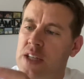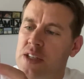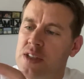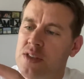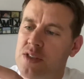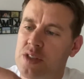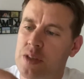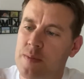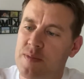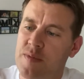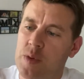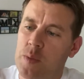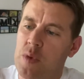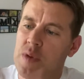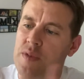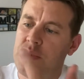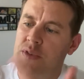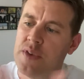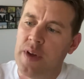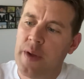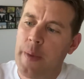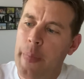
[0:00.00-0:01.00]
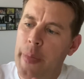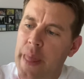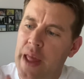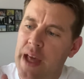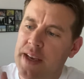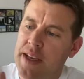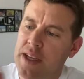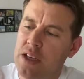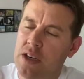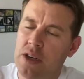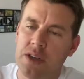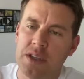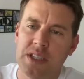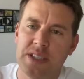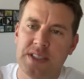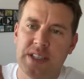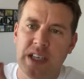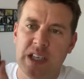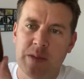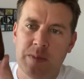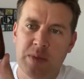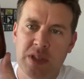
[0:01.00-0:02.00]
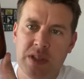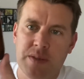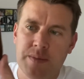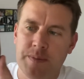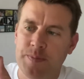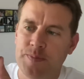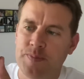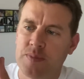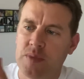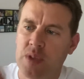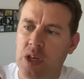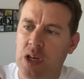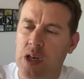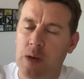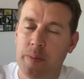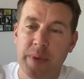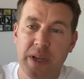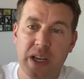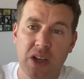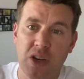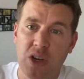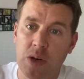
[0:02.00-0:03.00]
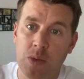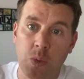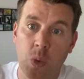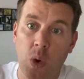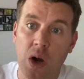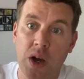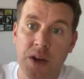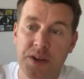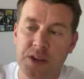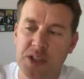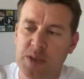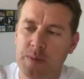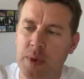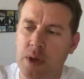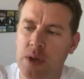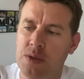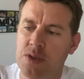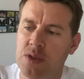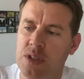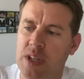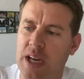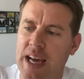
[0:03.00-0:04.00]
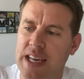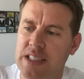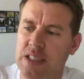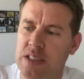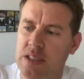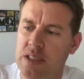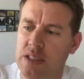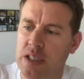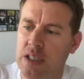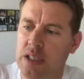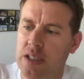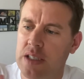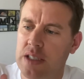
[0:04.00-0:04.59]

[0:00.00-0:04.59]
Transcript: something with any kind of sediment, a bit like a wine, I suppose, that hasn't,